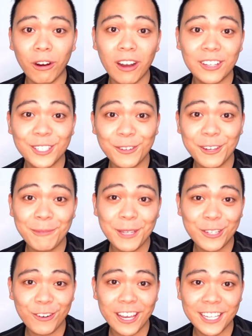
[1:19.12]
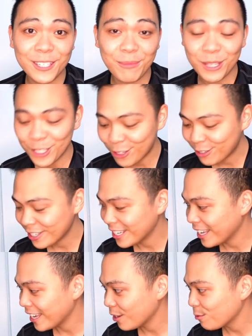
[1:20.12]
We're also gonna be trying something new
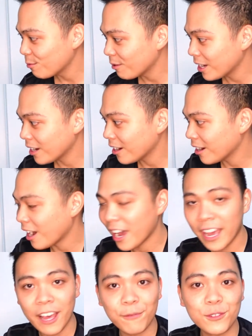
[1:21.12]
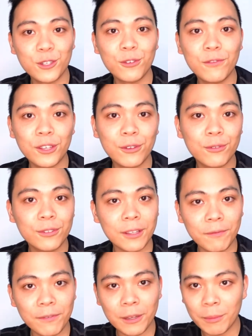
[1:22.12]
today where I have two views.
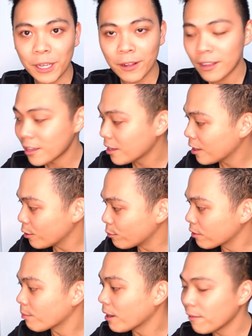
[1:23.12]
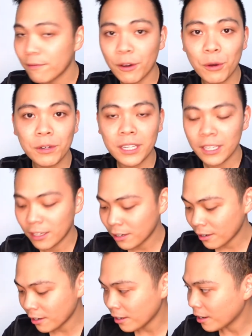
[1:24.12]
I'm filming with my phone
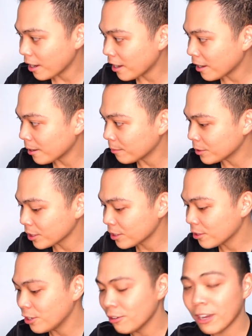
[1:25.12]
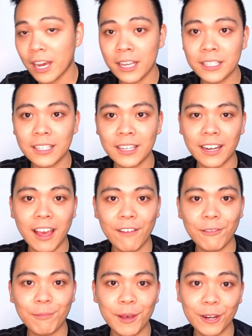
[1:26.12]
here, um, just so you guys can
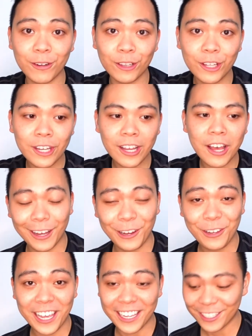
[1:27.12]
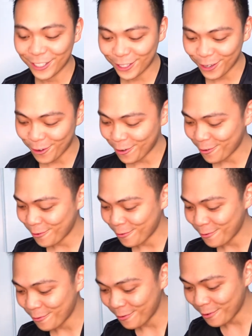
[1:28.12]
have a better look. Okay,
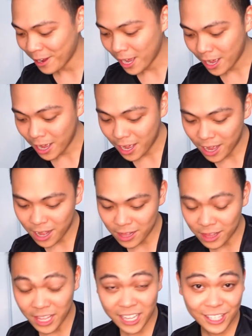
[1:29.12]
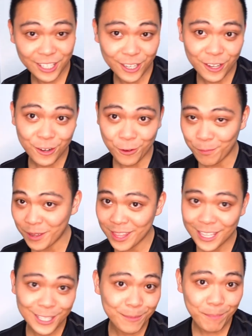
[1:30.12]
so let's unopen
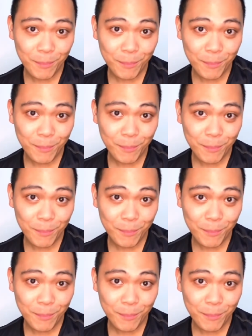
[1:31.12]
this